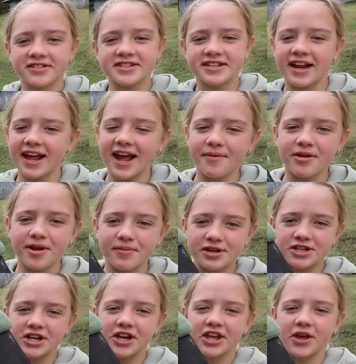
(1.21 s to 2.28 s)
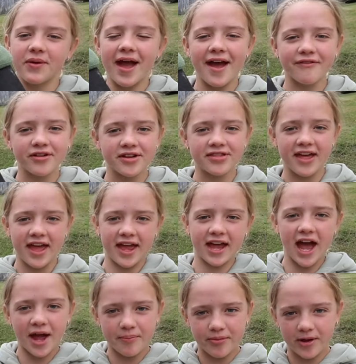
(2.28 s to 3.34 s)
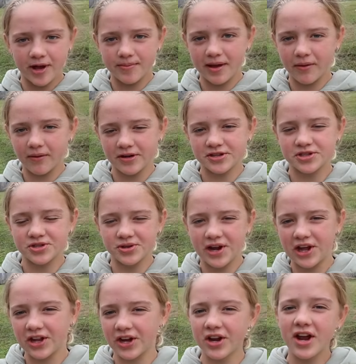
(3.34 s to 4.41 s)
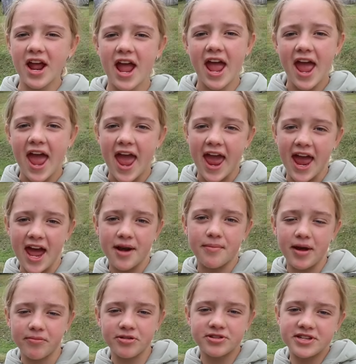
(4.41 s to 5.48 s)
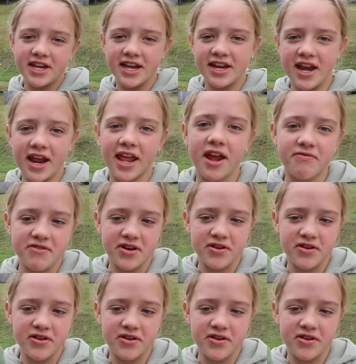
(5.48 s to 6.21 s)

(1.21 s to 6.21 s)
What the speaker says: Today I'm going to be showing you everything I put in my horse trailer and my routine to get